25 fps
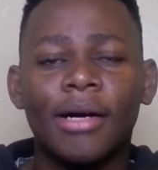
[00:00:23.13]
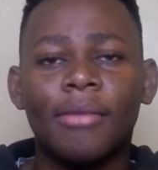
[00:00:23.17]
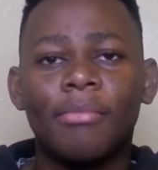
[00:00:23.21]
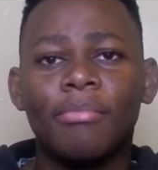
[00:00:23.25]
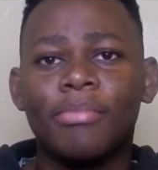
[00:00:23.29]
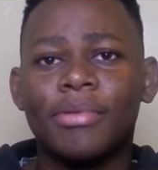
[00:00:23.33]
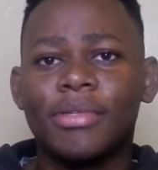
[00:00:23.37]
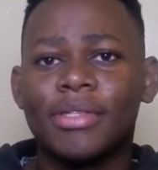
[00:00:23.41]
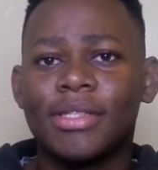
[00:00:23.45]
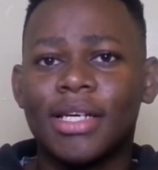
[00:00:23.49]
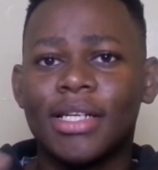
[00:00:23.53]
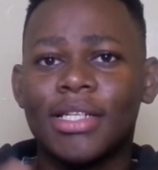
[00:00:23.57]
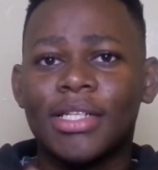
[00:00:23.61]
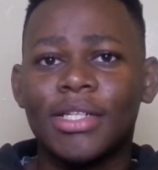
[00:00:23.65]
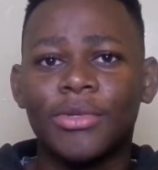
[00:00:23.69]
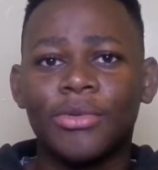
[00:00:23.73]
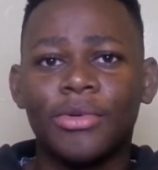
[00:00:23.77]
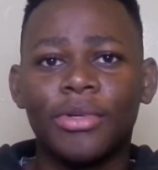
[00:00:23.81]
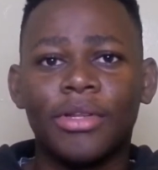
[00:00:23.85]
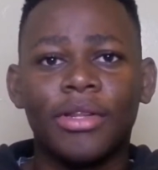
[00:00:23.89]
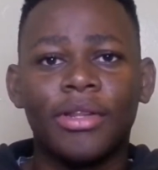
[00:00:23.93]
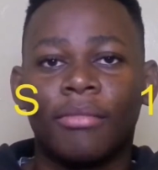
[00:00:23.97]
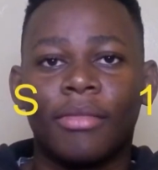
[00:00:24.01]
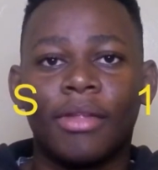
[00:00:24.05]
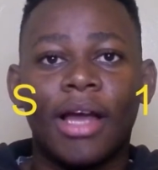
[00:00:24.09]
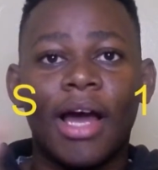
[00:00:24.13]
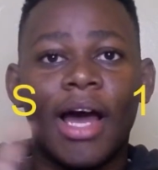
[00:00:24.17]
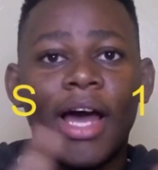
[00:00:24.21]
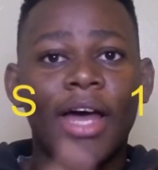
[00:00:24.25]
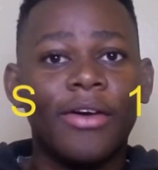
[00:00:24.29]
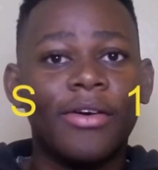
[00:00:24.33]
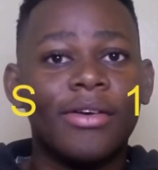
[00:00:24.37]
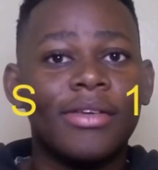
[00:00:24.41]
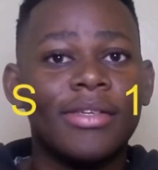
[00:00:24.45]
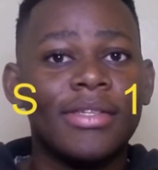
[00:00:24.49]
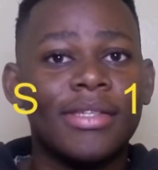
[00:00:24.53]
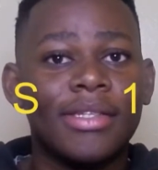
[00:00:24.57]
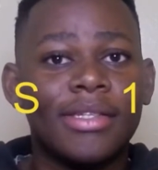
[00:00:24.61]
starting with
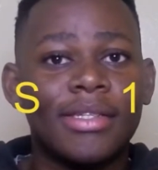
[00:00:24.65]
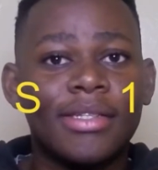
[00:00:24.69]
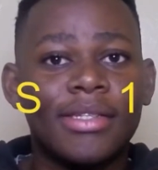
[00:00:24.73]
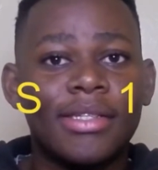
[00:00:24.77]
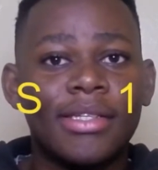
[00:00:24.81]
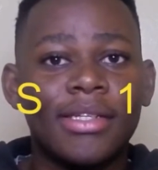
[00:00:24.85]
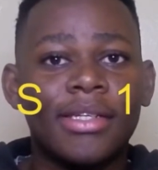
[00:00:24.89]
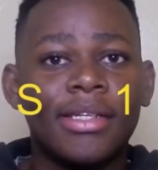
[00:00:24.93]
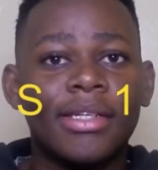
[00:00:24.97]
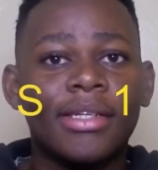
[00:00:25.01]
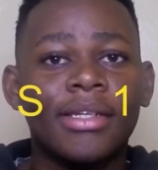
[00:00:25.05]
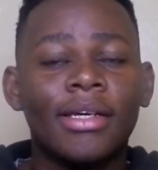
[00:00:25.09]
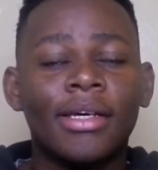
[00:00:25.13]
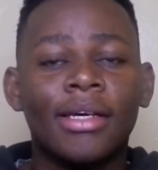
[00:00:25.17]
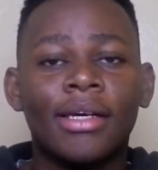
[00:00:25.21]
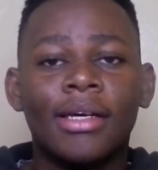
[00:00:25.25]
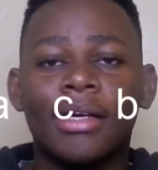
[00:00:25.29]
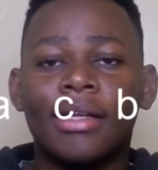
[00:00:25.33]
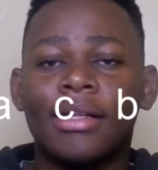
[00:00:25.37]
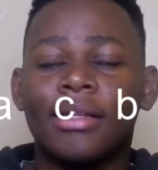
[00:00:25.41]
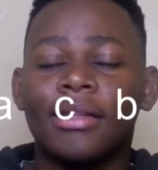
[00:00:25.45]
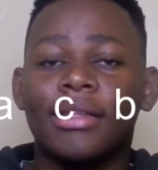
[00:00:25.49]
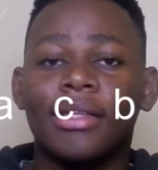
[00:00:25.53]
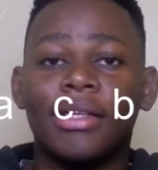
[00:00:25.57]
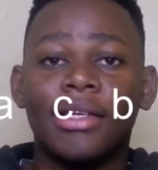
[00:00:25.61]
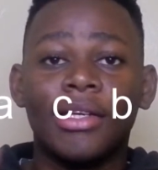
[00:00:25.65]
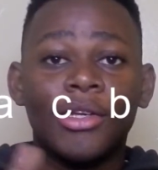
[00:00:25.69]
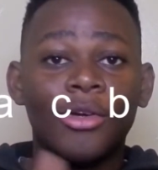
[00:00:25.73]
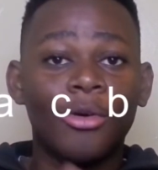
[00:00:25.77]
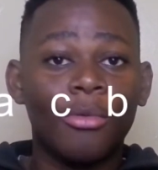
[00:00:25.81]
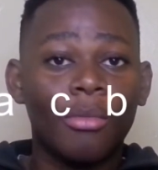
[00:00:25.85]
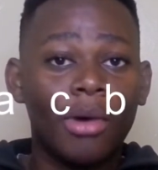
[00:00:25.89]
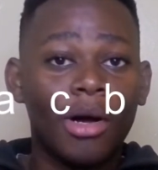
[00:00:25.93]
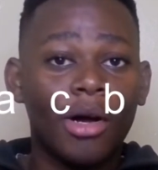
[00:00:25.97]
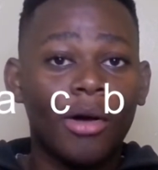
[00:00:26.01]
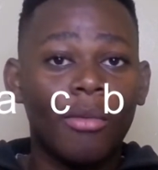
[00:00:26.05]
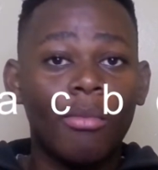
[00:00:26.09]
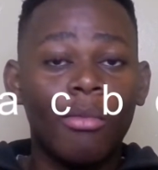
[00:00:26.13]
iOS 16, the new
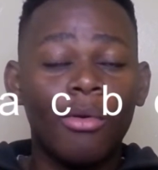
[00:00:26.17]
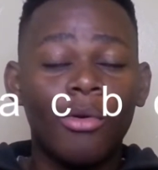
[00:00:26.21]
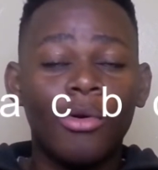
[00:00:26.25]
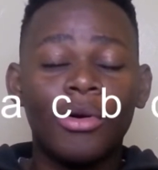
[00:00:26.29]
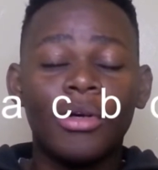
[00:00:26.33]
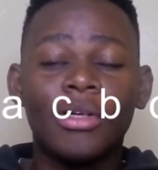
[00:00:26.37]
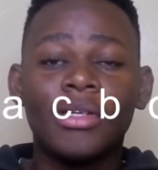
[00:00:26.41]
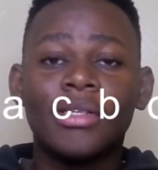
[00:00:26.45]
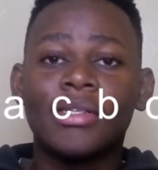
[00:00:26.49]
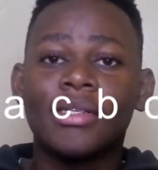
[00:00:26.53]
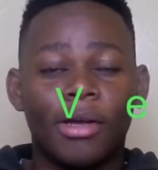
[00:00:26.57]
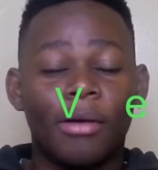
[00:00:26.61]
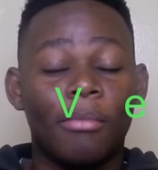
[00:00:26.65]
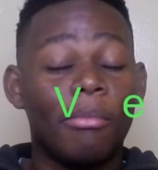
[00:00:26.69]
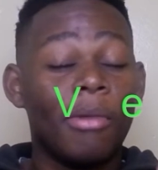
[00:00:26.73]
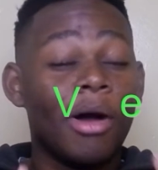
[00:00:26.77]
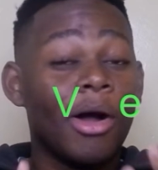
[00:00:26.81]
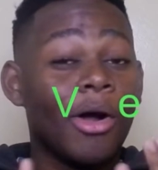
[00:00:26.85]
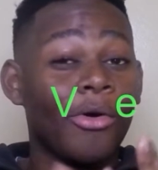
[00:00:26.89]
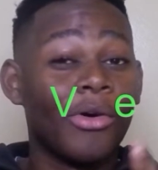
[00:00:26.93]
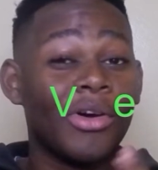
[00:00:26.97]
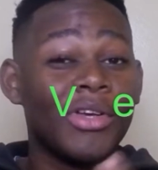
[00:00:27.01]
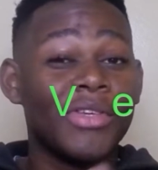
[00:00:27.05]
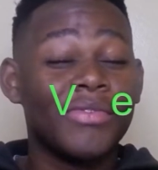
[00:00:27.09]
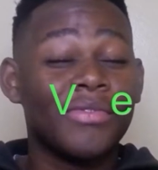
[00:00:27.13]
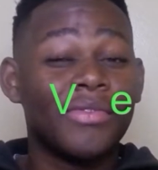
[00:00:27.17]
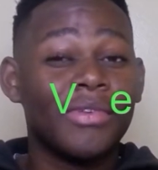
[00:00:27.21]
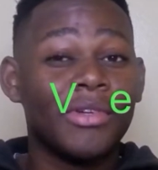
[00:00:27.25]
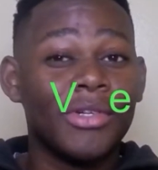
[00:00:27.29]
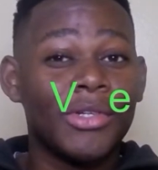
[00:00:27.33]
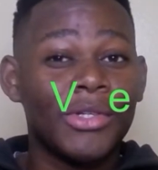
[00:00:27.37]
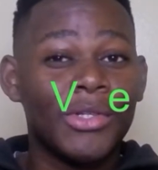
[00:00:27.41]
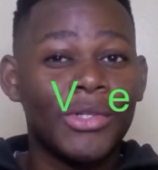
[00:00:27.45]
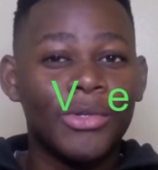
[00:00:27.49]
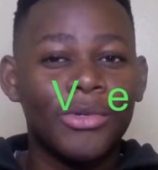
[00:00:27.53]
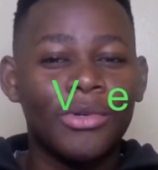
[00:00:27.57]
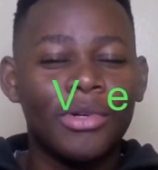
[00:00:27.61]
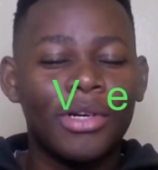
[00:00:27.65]
MacBooks, macOS
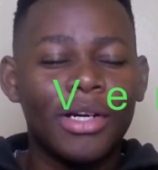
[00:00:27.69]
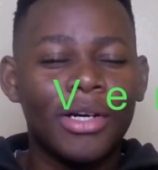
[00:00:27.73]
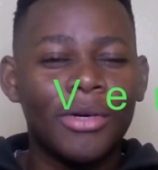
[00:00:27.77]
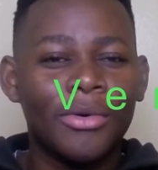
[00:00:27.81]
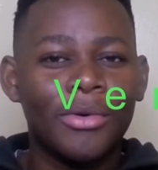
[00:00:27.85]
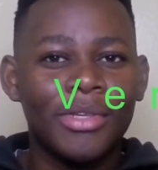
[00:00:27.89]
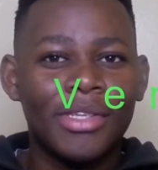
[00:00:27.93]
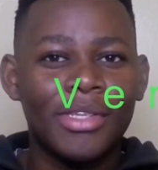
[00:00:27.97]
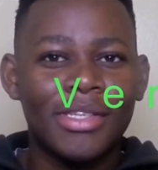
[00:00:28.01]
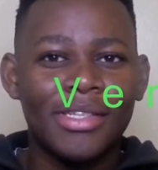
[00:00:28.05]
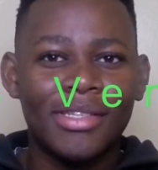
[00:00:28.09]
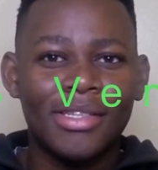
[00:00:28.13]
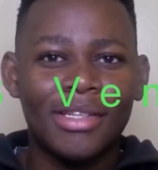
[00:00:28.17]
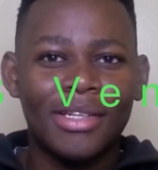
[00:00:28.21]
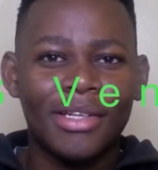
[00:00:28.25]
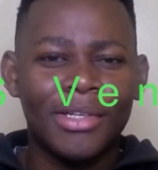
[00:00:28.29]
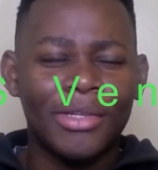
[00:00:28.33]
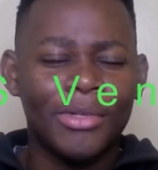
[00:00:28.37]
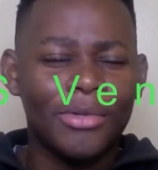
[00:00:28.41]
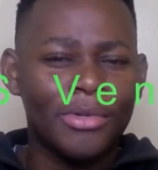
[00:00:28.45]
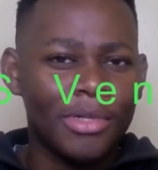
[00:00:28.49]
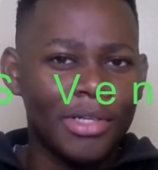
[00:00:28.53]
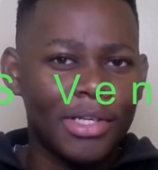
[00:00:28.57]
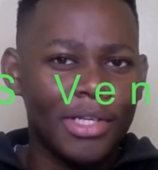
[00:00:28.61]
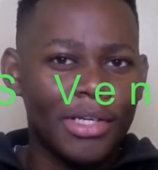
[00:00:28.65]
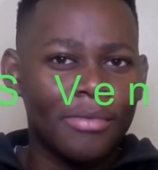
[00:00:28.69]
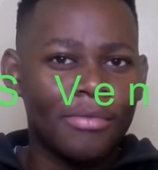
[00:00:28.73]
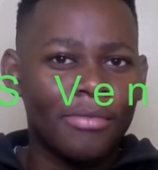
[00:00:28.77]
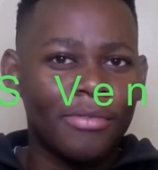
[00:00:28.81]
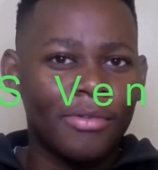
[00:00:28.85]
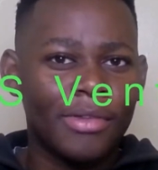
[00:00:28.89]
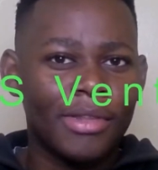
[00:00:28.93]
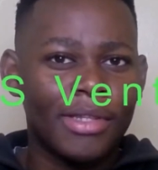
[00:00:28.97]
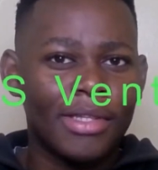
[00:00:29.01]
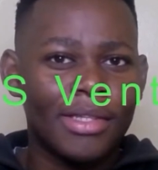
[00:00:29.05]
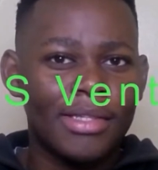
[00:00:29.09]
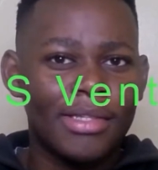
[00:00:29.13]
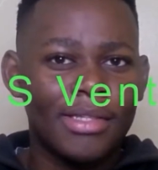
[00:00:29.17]
Ventura, which is the new name for
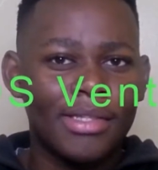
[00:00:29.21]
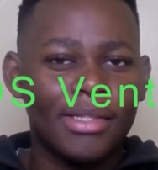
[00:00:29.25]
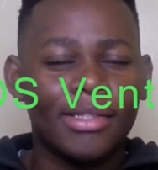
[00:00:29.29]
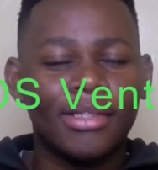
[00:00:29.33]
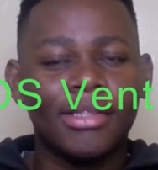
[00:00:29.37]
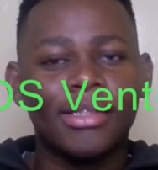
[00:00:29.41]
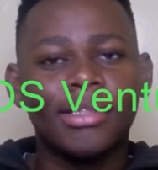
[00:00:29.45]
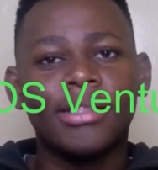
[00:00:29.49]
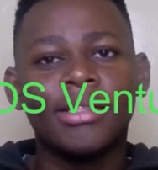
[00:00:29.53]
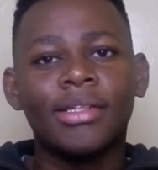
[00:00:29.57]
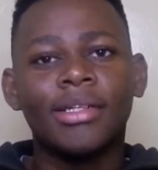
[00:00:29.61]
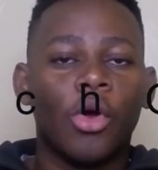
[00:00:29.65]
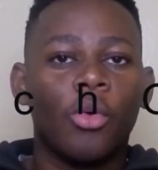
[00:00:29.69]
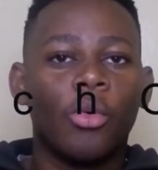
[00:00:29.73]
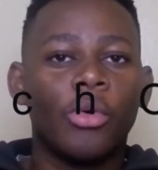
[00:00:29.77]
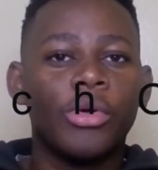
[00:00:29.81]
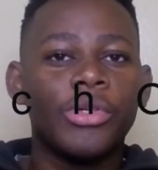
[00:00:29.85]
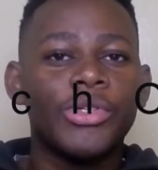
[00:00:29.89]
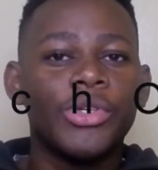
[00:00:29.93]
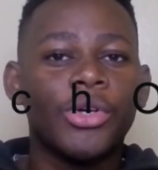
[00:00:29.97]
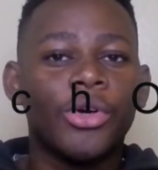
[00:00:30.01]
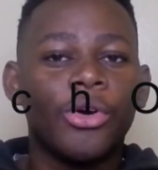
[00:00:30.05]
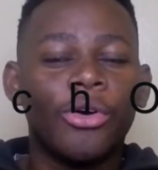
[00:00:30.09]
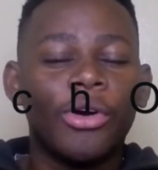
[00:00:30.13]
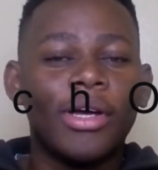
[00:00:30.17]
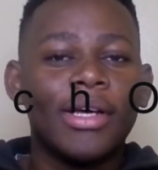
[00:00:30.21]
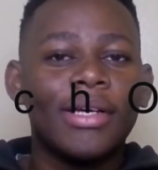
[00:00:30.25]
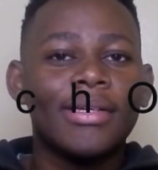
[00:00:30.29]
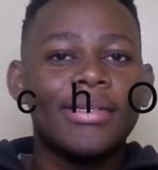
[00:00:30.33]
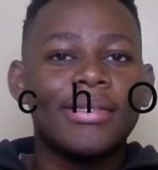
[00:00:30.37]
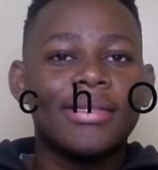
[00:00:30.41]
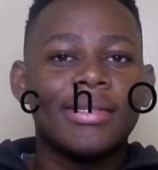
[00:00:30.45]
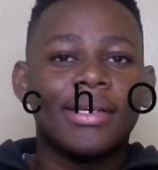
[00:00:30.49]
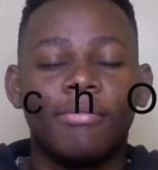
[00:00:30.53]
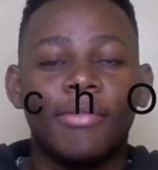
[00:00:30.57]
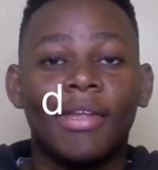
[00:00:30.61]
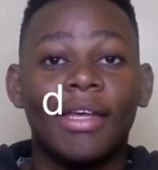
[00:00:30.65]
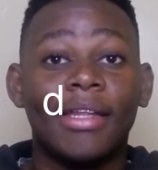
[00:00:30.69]
this year,
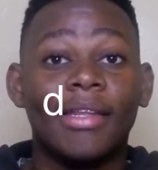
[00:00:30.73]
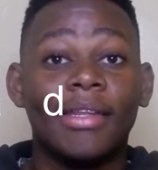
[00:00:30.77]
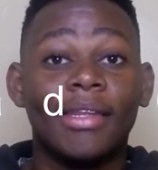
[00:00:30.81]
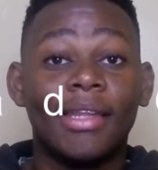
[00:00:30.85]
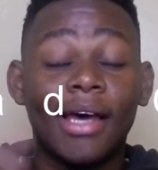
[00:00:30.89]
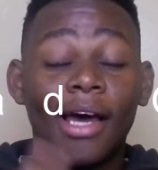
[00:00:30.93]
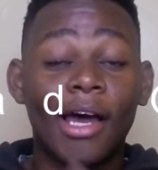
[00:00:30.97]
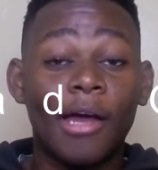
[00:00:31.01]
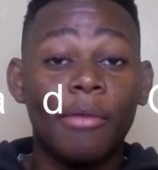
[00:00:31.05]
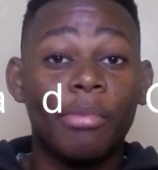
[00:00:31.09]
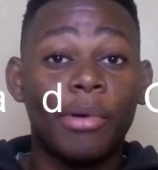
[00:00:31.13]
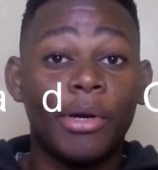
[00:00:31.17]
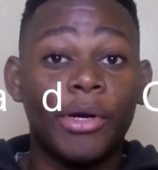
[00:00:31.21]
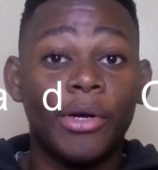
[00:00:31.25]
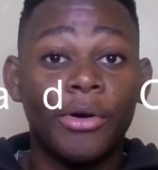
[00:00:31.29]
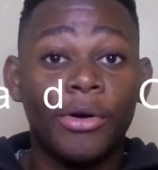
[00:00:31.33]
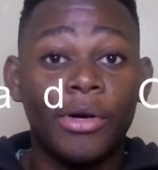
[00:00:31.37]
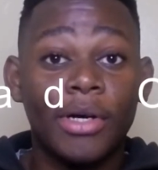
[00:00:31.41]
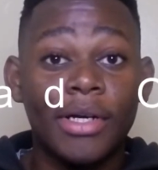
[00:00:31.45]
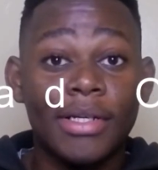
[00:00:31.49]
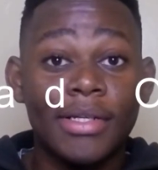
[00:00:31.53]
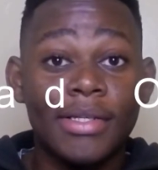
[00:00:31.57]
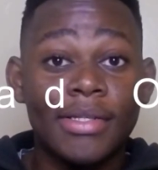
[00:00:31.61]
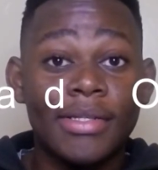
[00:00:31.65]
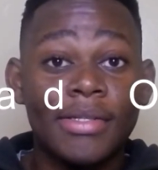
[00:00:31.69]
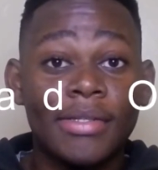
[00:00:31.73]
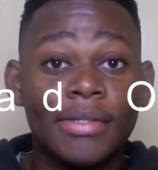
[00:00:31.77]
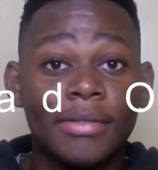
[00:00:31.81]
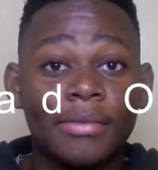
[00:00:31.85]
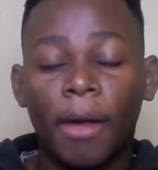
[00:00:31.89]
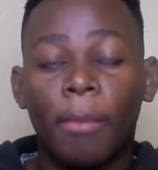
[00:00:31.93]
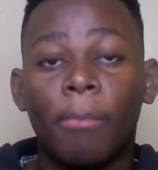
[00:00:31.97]
watchOS, and the iPadOS.